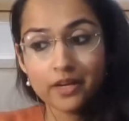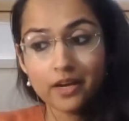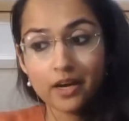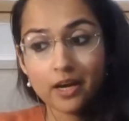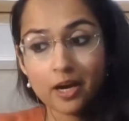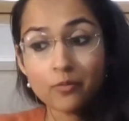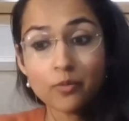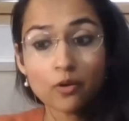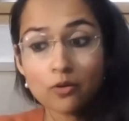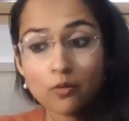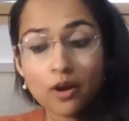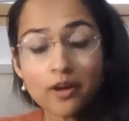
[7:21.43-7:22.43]
And we're
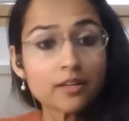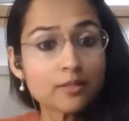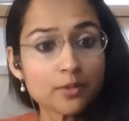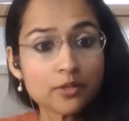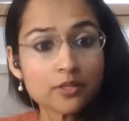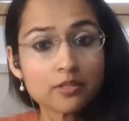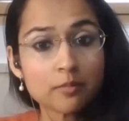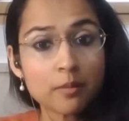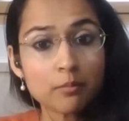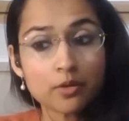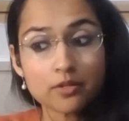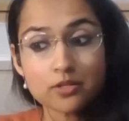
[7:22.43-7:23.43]
all quite experienced
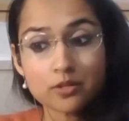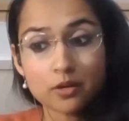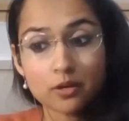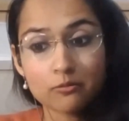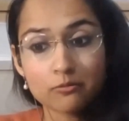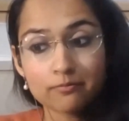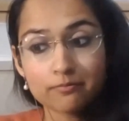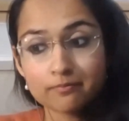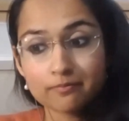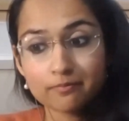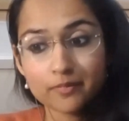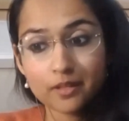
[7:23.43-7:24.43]
members, so
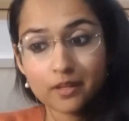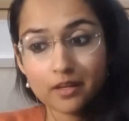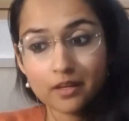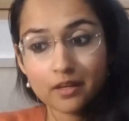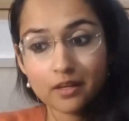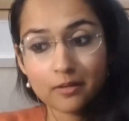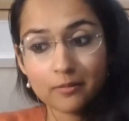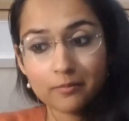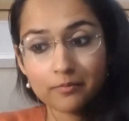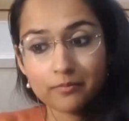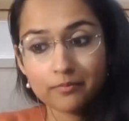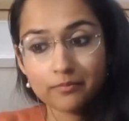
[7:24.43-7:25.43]

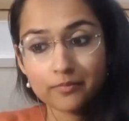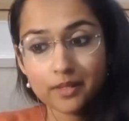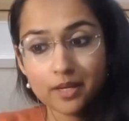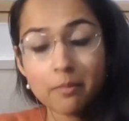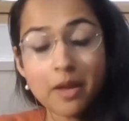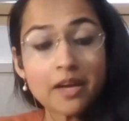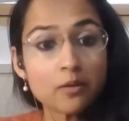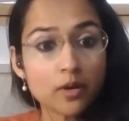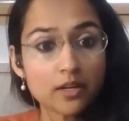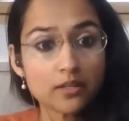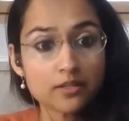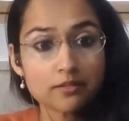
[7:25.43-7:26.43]
in many
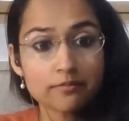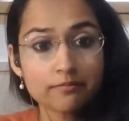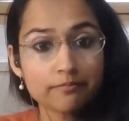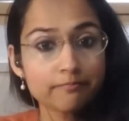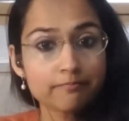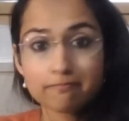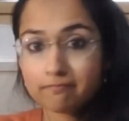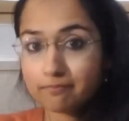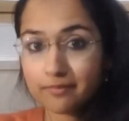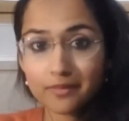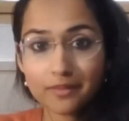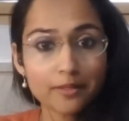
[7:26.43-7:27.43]
ways,
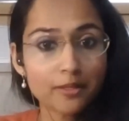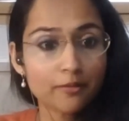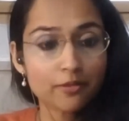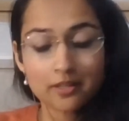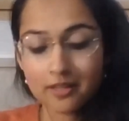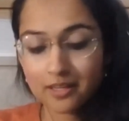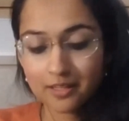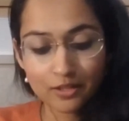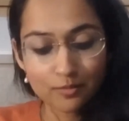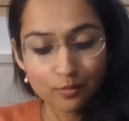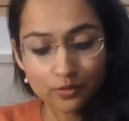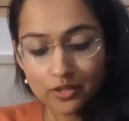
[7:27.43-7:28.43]
if you need any
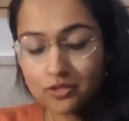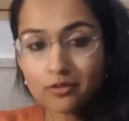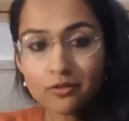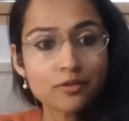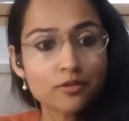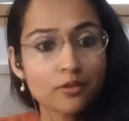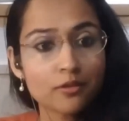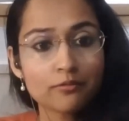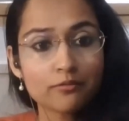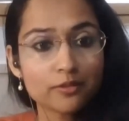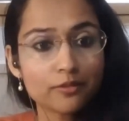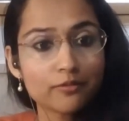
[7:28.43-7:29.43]
inspiration also,
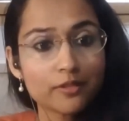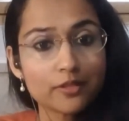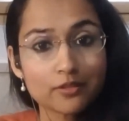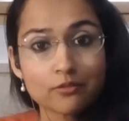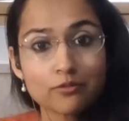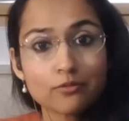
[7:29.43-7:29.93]
feel free to do.